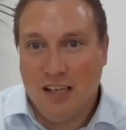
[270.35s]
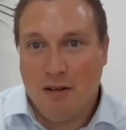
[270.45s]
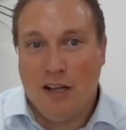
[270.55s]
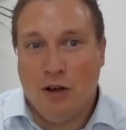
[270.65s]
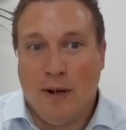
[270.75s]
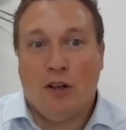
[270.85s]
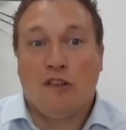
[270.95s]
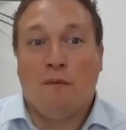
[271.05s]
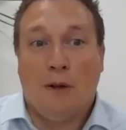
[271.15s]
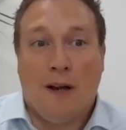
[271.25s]
you may or may not
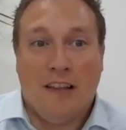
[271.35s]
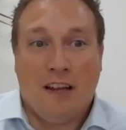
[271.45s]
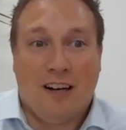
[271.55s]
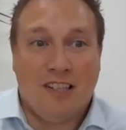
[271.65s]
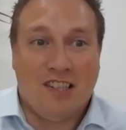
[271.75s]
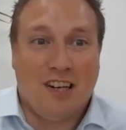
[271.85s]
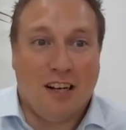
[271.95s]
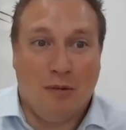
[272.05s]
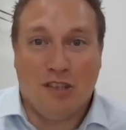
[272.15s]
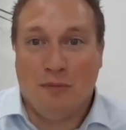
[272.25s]
have been aware that you're actually
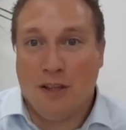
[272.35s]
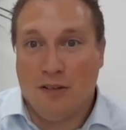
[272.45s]
signing up to something